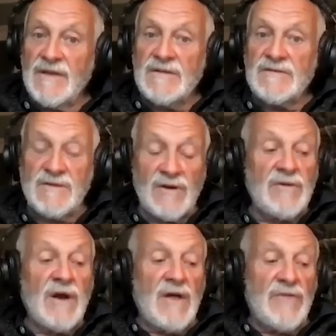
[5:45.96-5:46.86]

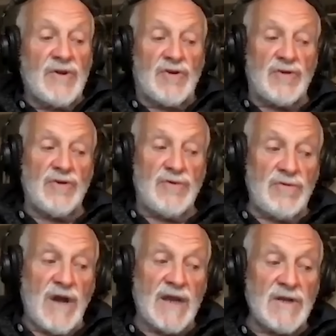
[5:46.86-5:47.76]
So the
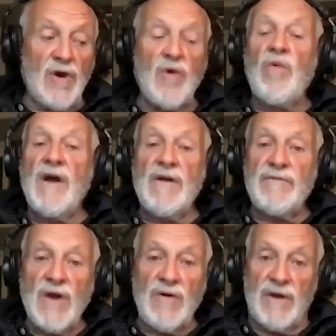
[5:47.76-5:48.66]
crew had no way of
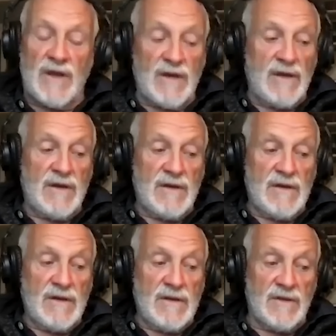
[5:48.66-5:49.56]
knowing
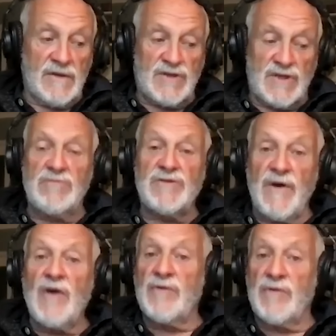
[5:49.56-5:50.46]
that she was
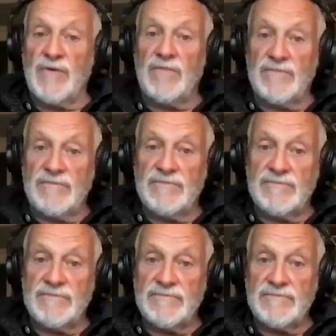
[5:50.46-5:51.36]
vulnerable
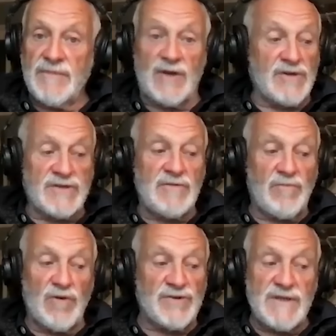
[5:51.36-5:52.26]
because it
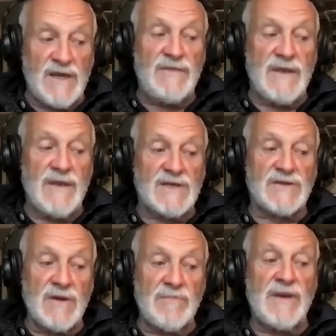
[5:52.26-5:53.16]
wasn't in the
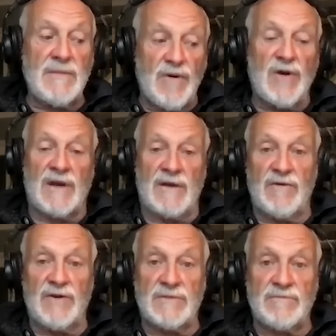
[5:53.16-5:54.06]
SIB booklet,
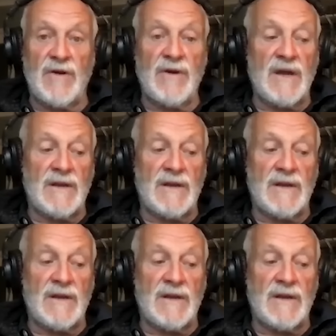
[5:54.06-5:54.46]
which the boat had.